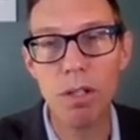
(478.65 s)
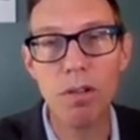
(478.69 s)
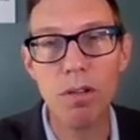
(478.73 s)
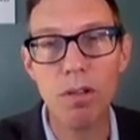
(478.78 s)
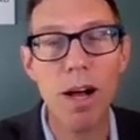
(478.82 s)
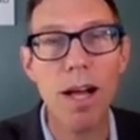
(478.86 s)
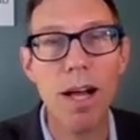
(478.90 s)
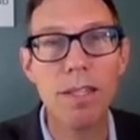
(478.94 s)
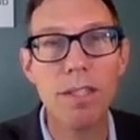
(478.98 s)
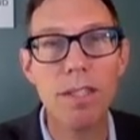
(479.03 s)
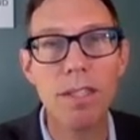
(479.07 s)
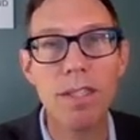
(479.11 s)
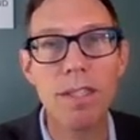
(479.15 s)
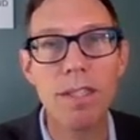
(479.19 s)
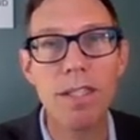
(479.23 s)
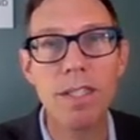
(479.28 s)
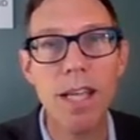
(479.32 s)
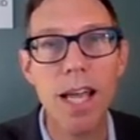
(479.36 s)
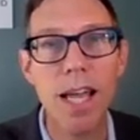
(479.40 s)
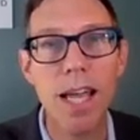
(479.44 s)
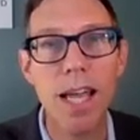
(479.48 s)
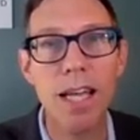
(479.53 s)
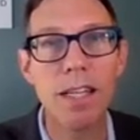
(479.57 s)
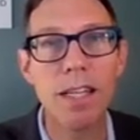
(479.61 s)
across the
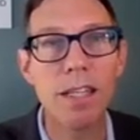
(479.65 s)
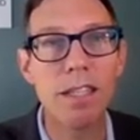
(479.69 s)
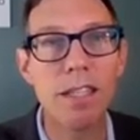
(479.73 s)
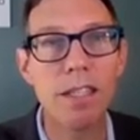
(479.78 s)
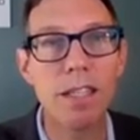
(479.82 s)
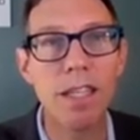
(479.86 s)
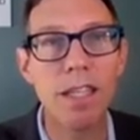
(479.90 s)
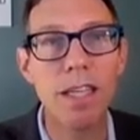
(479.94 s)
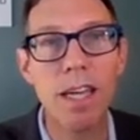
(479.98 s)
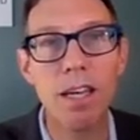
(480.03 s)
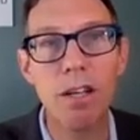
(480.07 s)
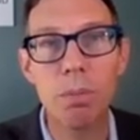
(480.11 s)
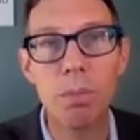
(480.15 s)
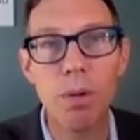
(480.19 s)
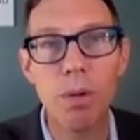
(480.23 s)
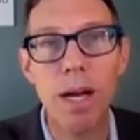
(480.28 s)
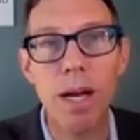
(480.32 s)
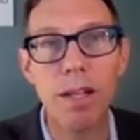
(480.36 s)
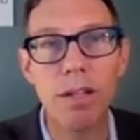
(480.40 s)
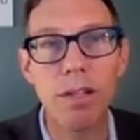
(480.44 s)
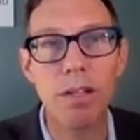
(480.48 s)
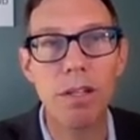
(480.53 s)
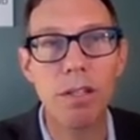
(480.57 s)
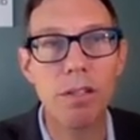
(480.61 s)
state to kill
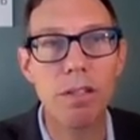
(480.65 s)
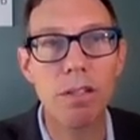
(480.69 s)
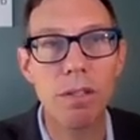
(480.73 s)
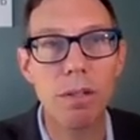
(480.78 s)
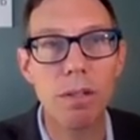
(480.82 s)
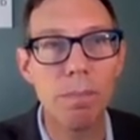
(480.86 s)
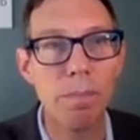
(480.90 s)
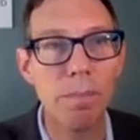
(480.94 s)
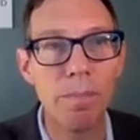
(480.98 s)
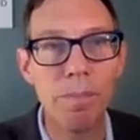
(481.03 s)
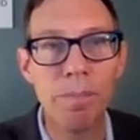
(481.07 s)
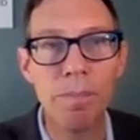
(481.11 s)
predators.